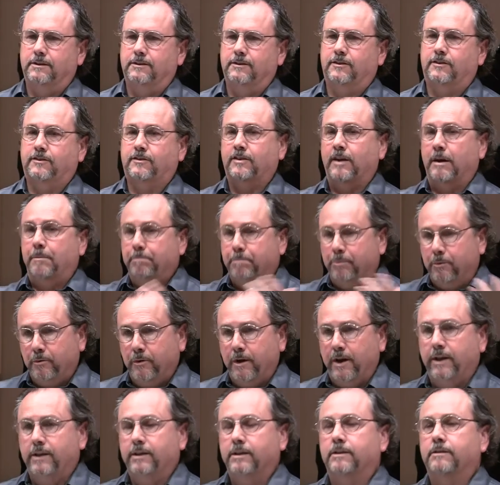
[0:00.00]

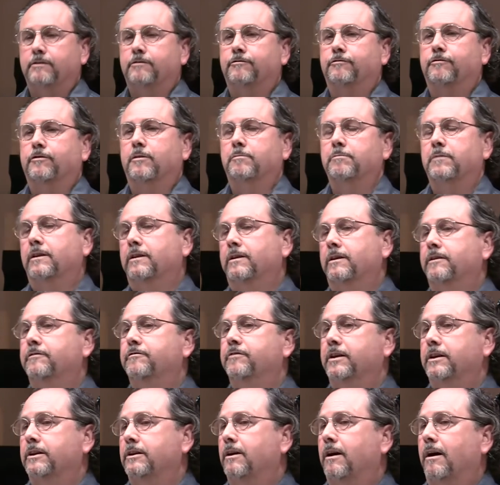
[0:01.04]
separated from the
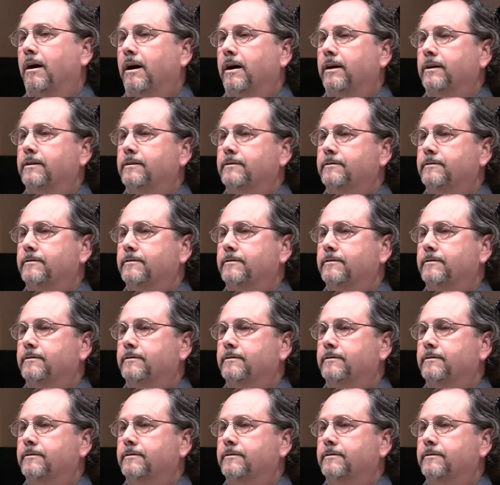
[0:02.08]
living God.